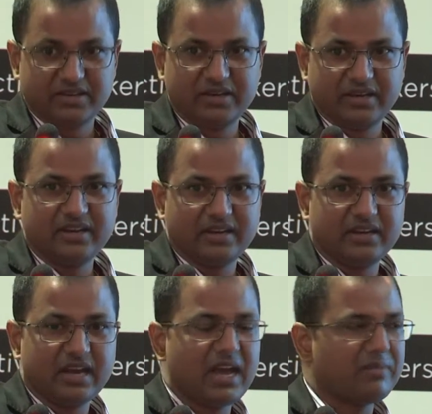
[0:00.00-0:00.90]
in
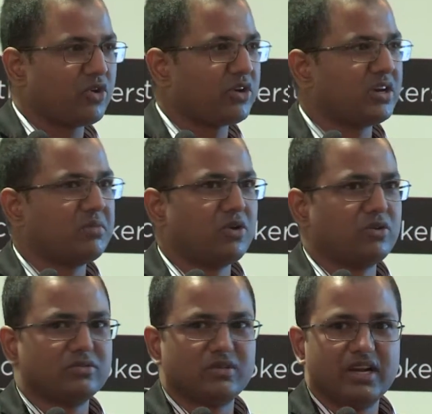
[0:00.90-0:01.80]
India I am talking
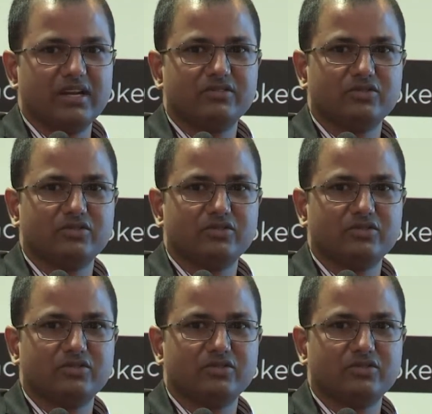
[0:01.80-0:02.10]
about, right?